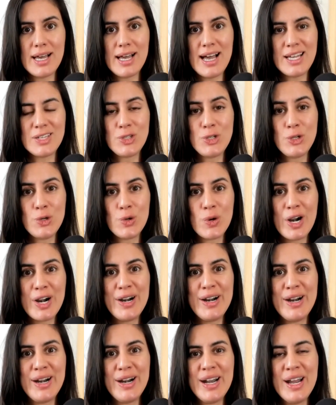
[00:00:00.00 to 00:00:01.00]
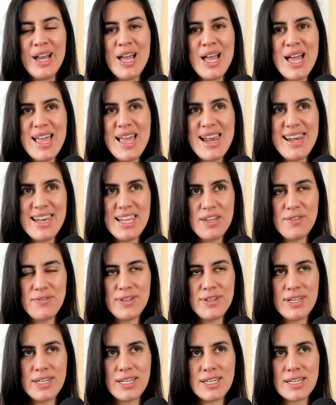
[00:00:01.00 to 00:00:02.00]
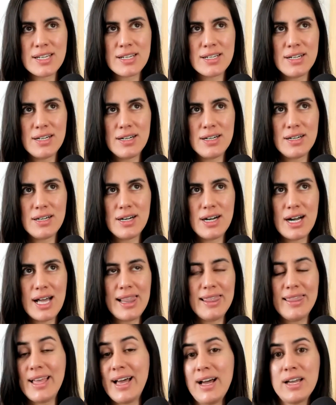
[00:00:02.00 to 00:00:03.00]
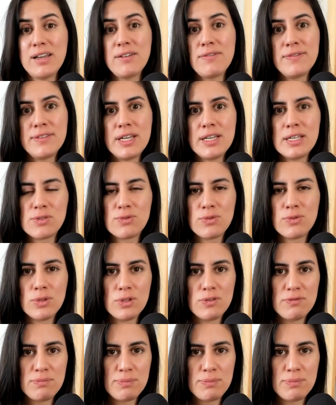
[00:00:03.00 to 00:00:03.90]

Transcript: and you are living a life that is full of